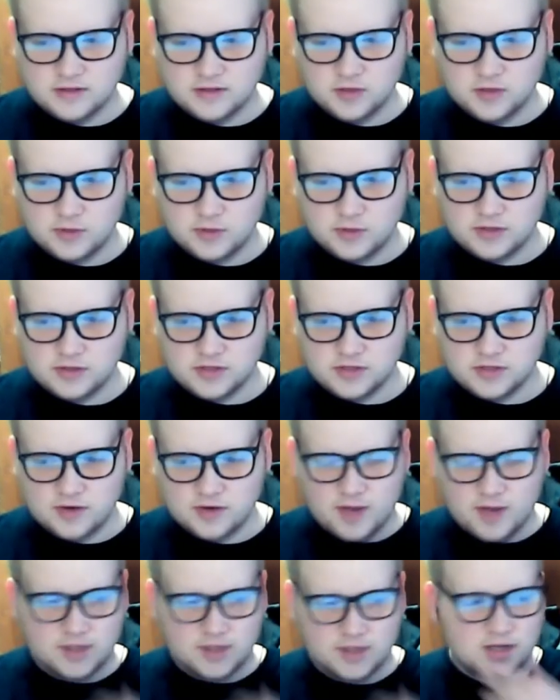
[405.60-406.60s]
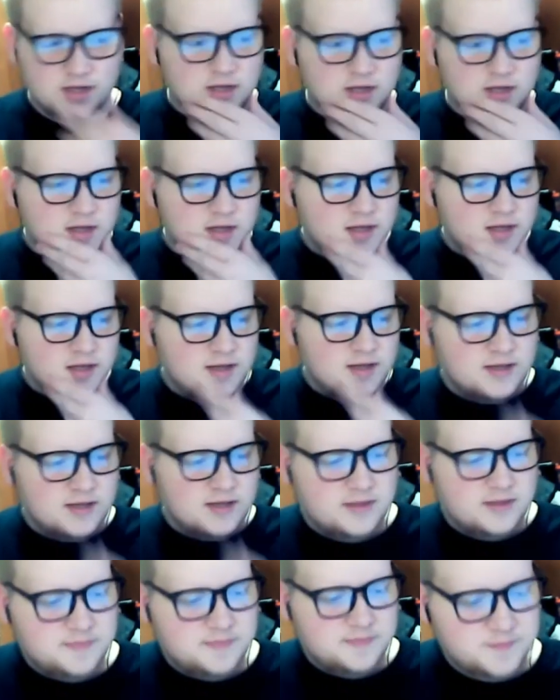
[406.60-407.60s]
you would describe it,
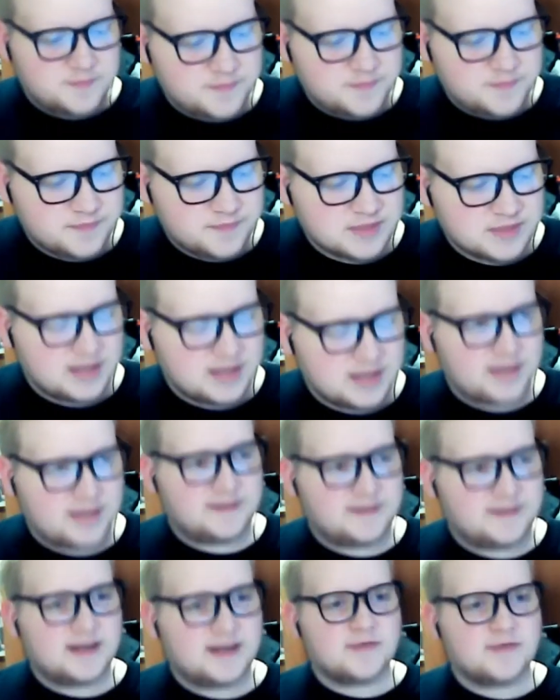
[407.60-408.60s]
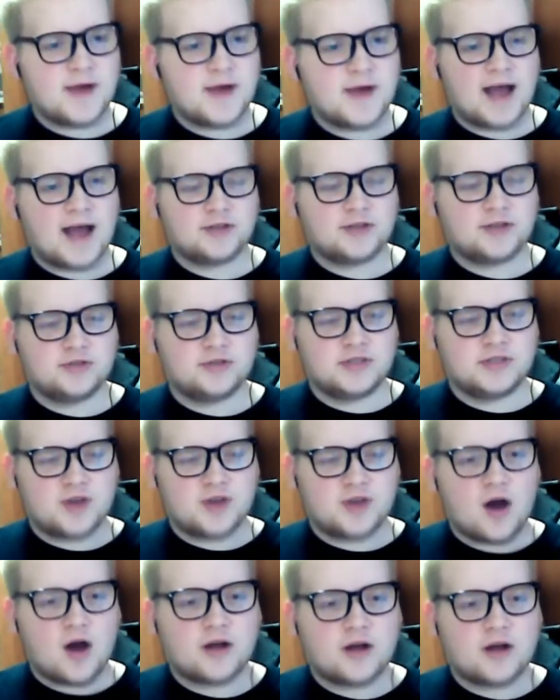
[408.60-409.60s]
and they never actually
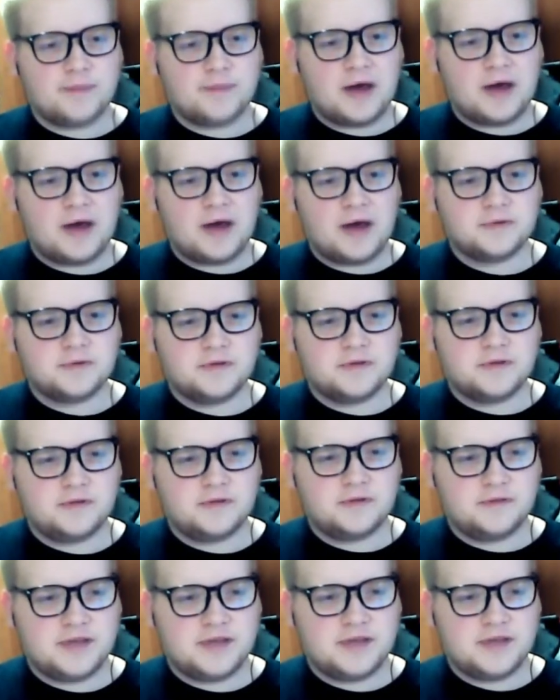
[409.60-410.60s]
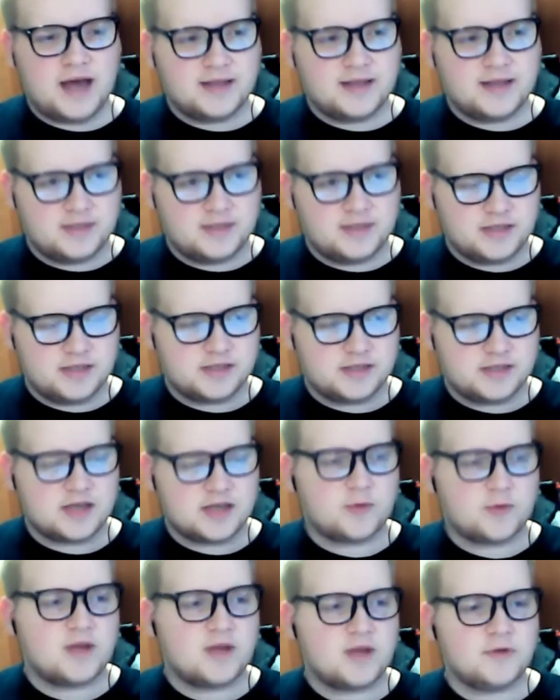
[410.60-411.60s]
talk about the ideas.
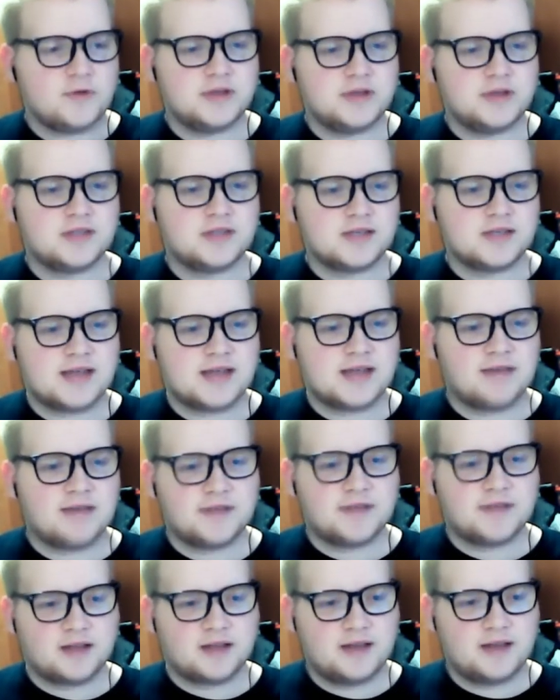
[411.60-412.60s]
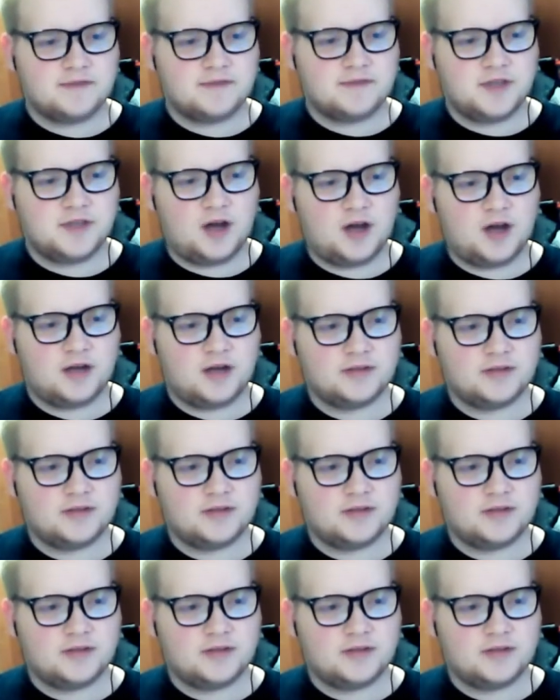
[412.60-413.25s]
Like whenever he does have like a lefty on,